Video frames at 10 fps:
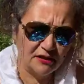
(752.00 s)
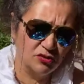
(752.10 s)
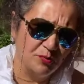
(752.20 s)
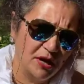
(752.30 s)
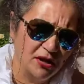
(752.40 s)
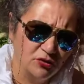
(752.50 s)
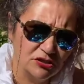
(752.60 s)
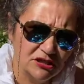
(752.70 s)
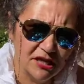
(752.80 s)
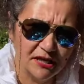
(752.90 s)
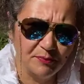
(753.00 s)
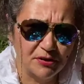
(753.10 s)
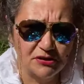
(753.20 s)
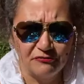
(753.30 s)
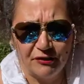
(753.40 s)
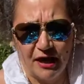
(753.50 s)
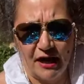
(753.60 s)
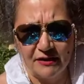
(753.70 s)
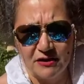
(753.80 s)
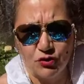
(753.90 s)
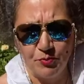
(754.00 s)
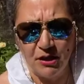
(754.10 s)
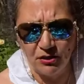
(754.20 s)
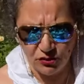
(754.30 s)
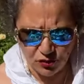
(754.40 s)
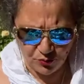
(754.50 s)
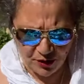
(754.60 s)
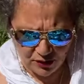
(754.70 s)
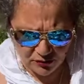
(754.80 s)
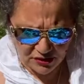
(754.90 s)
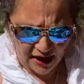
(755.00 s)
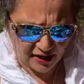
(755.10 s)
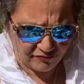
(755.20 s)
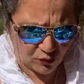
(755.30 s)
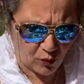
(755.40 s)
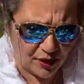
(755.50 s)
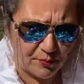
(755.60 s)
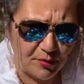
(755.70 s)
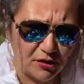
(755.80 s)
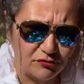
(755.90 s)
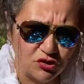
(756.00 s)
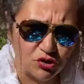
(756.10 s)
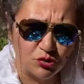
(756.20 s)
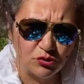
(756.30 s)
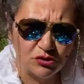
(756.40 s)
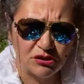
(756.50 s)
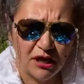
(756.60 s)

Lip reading: tomatoes yet, because if I add the tomatoes have quite a bit of juice,